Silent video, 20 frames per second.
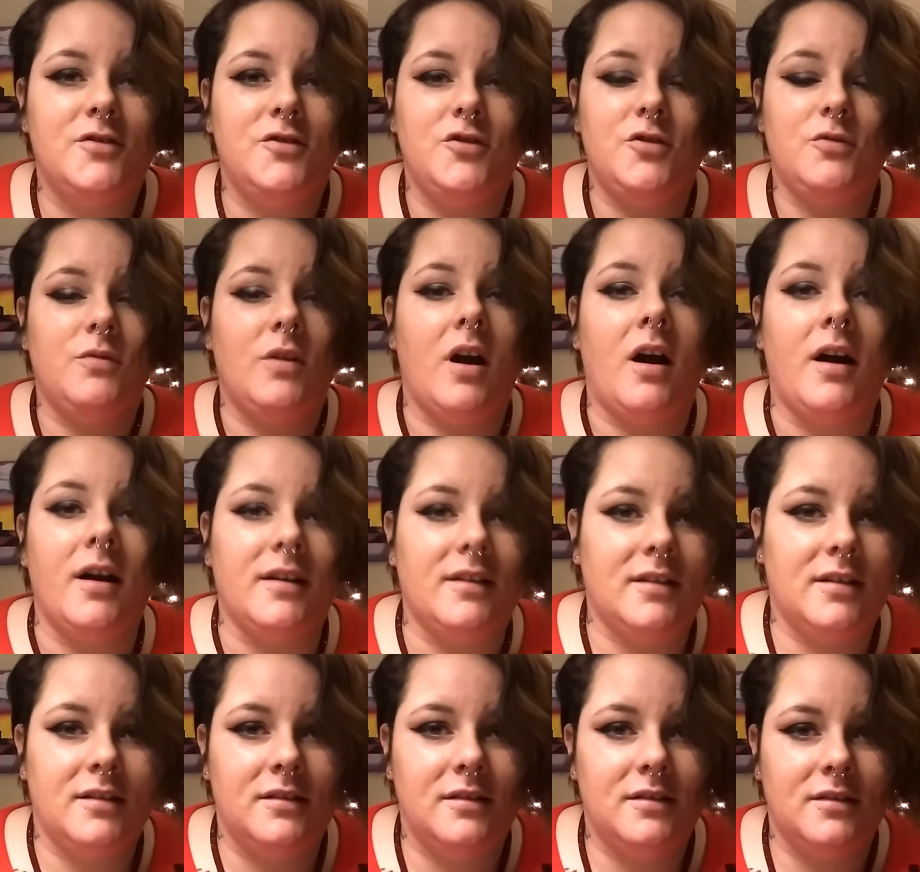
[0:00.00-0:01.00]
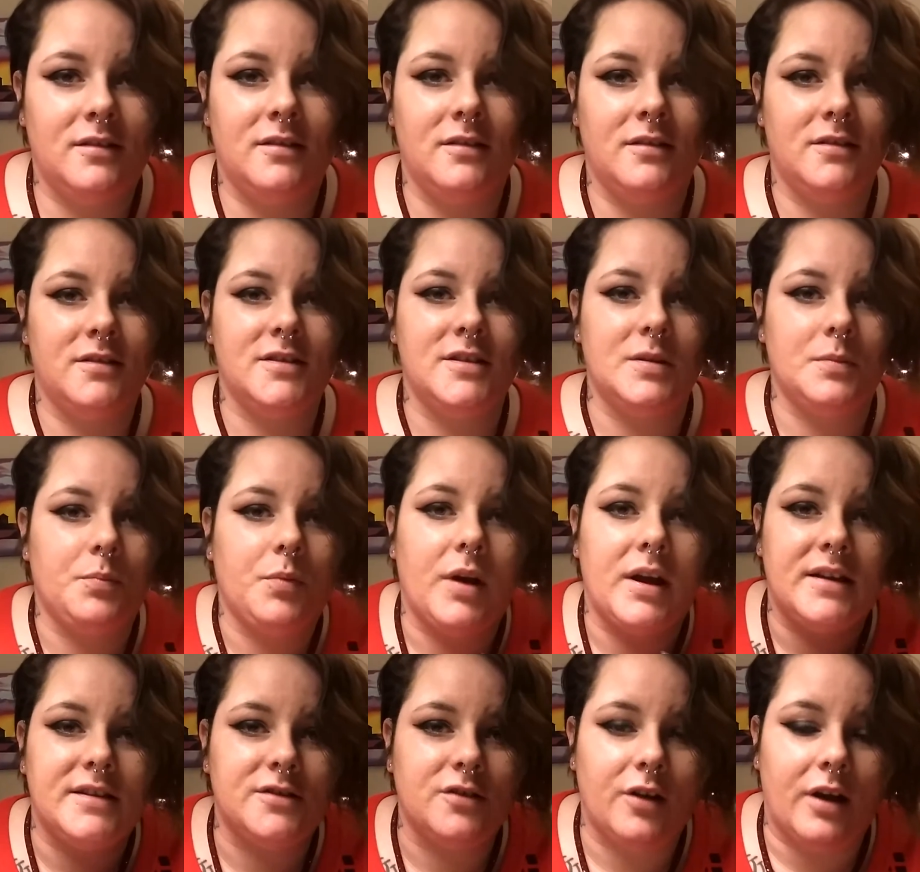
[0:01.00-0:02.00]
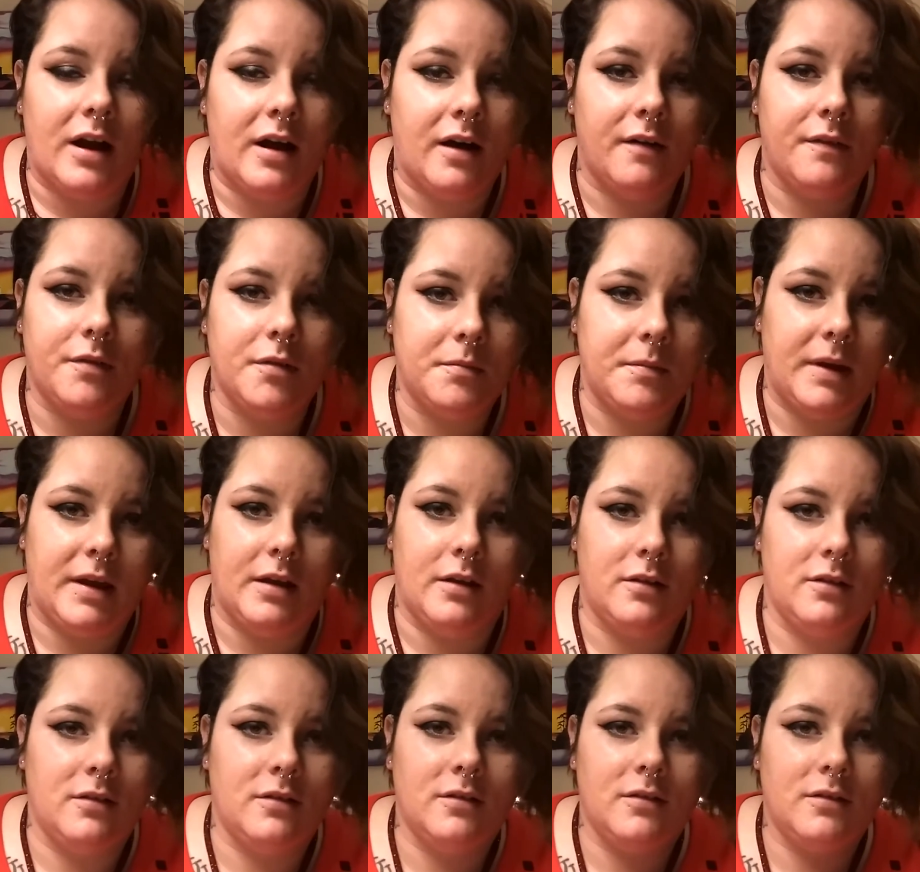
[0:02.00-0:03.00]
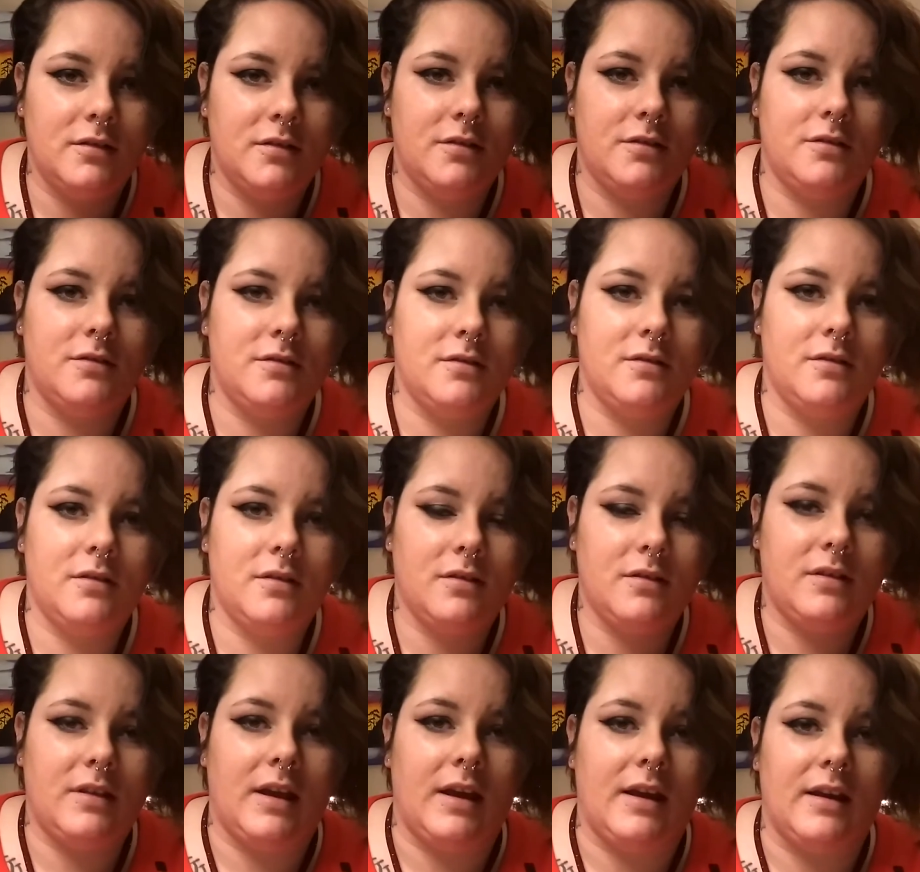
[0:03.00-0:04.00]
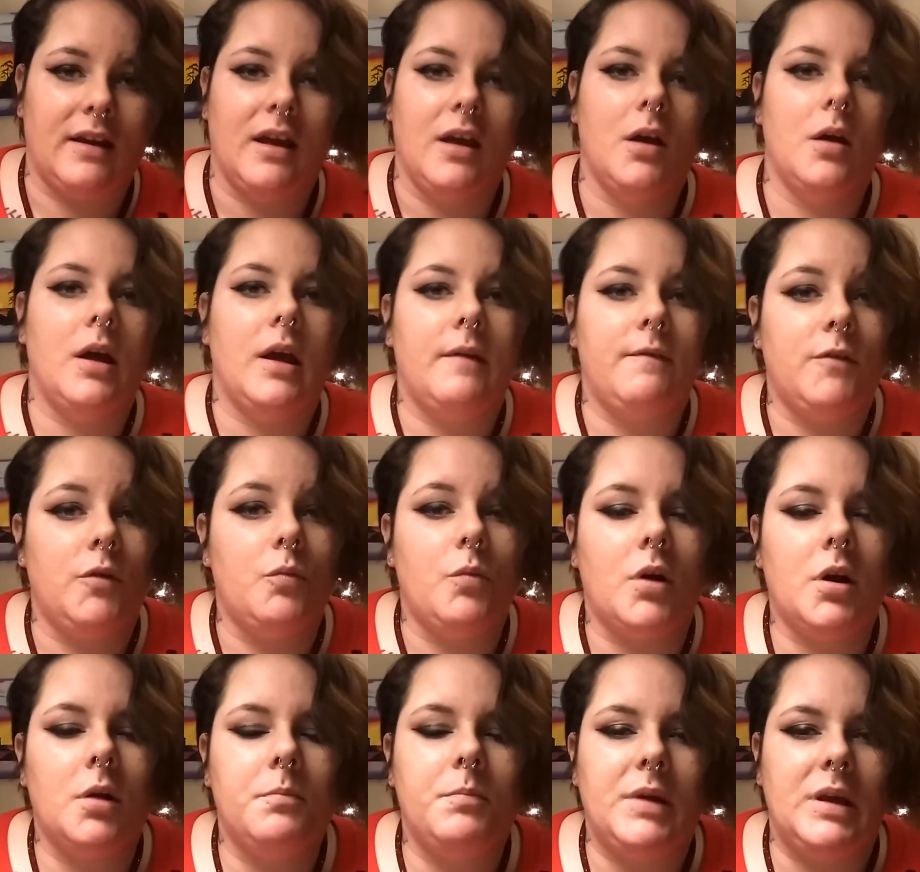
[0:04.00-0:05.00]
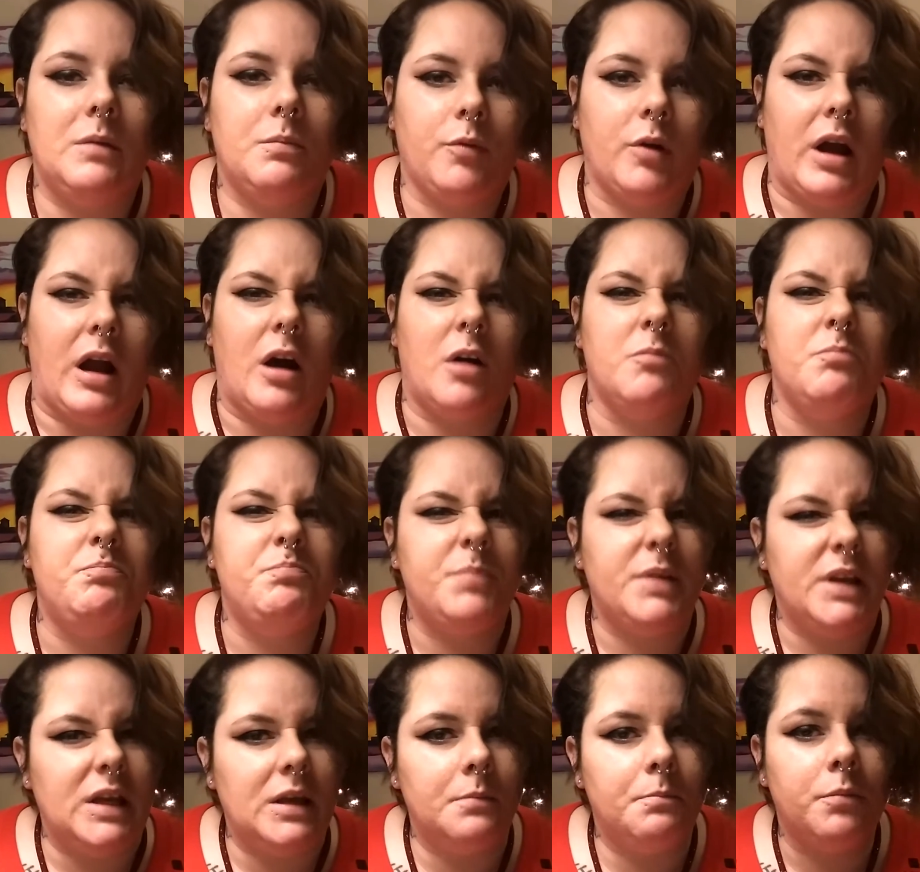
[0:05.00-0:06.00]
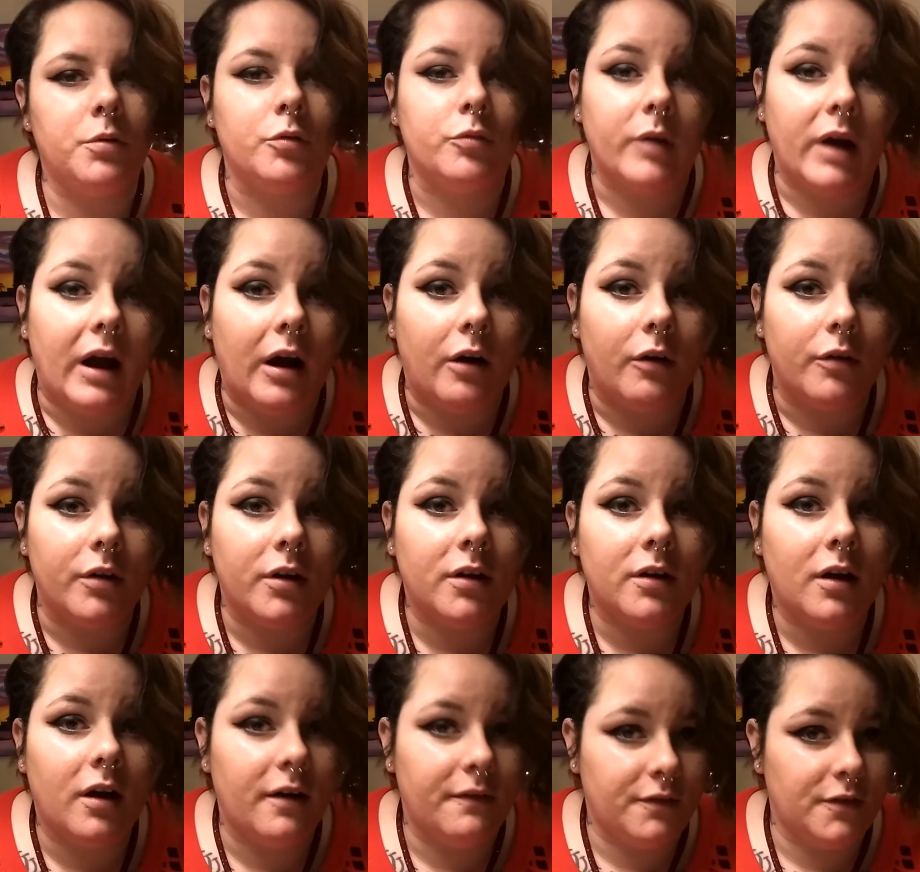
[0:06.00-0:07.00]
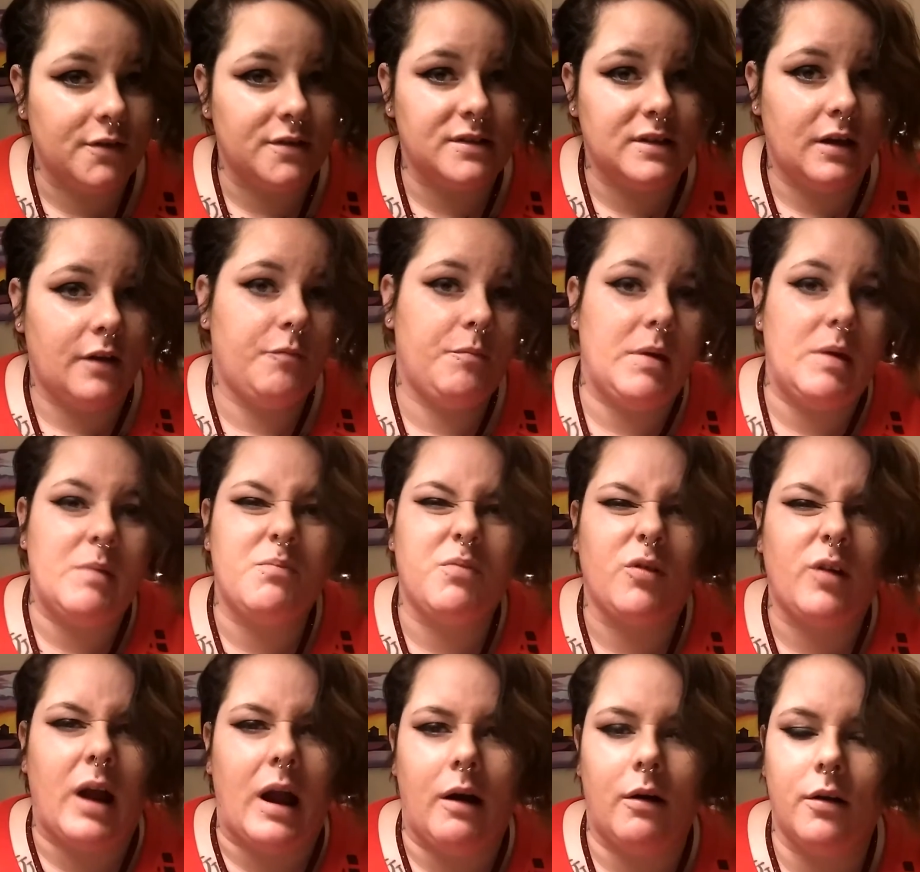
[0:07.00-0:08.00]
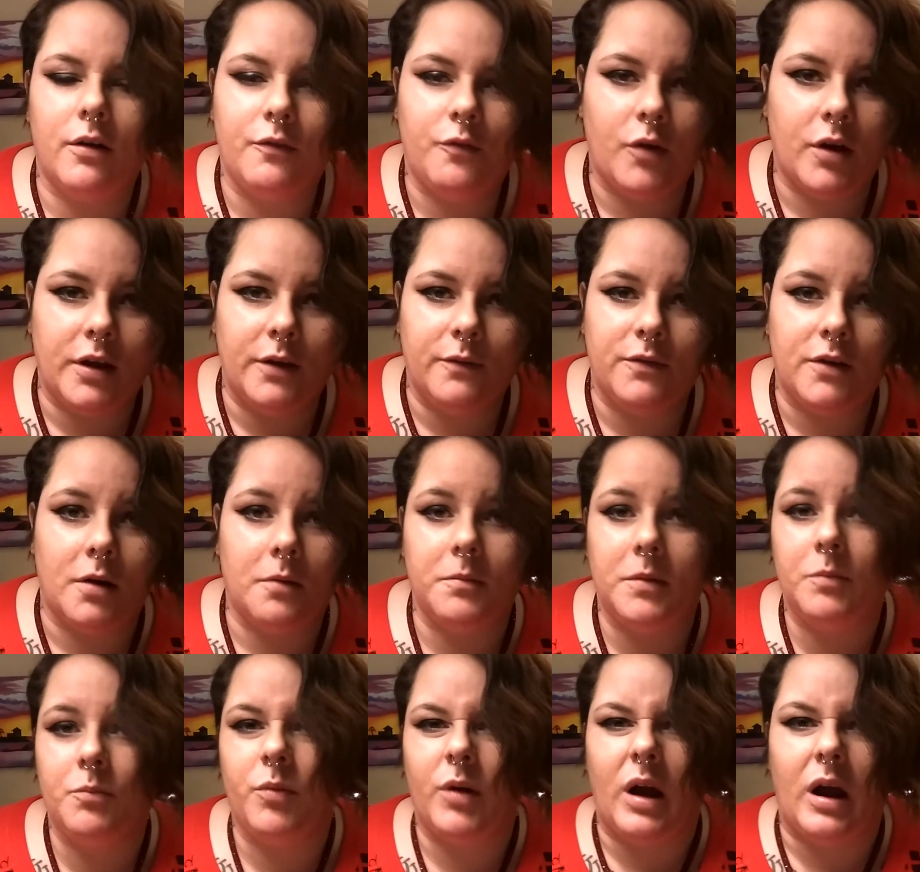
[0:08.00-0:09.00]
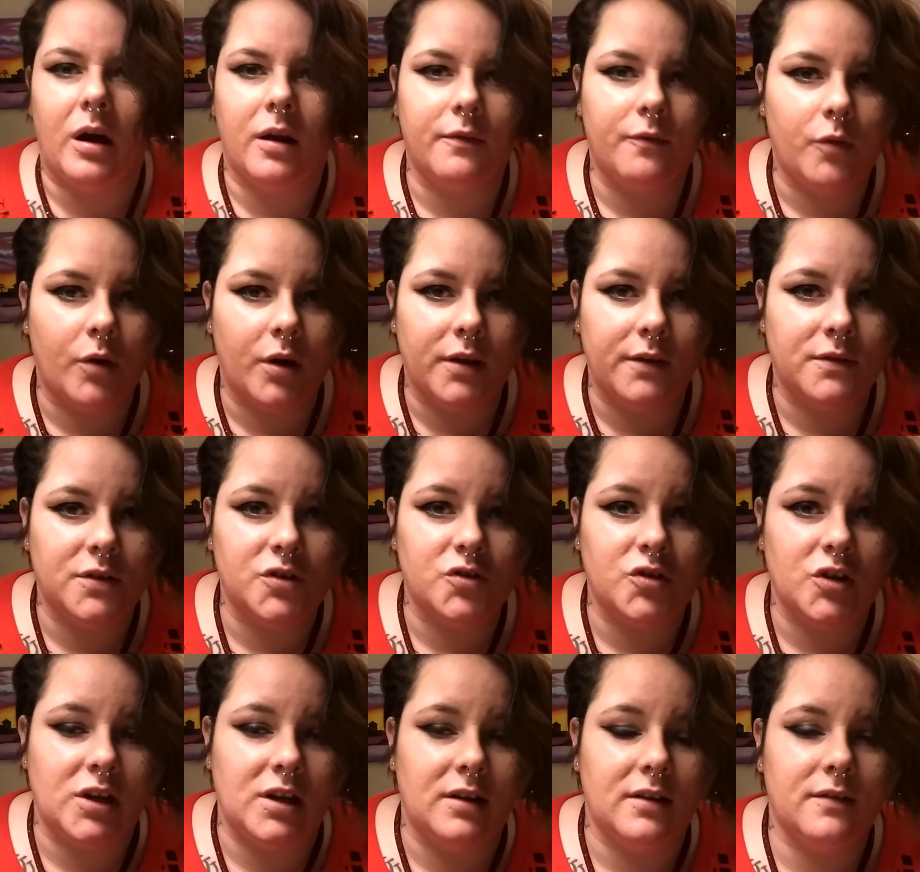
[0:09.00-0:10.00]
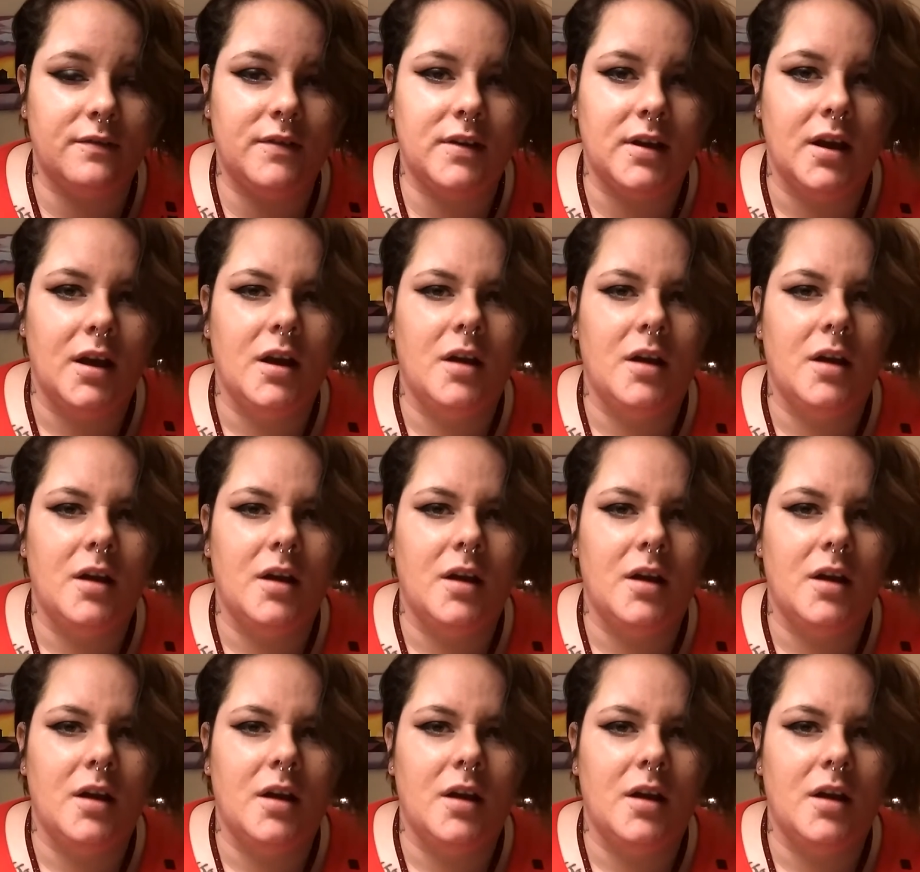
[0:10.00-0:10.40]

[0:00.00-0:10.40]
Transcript: do not suppress your alpha male thing. If you want to be proud of yourself. Be proud of what you've done. Be proud of what you've achieved.